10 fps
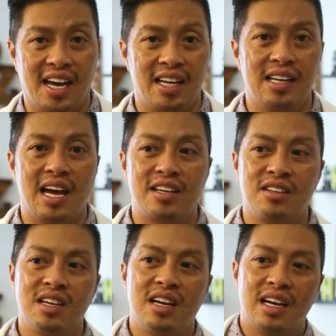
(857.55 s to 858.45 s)
I,
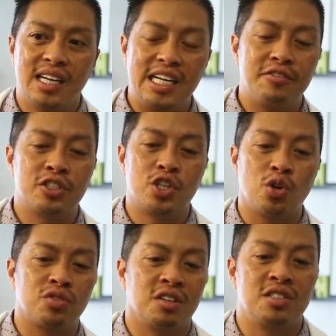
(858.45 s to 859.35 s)
I leave the
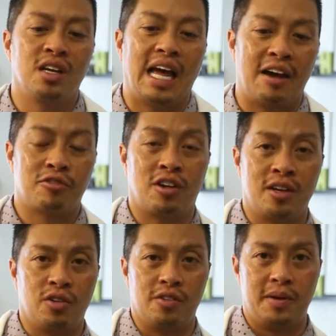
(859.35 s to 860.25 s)
jokes until after I
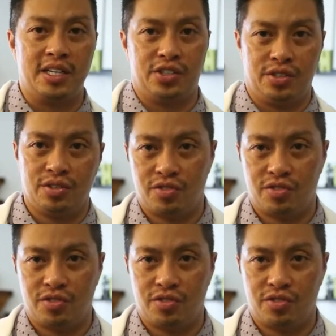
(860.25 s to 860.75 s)
know the patient.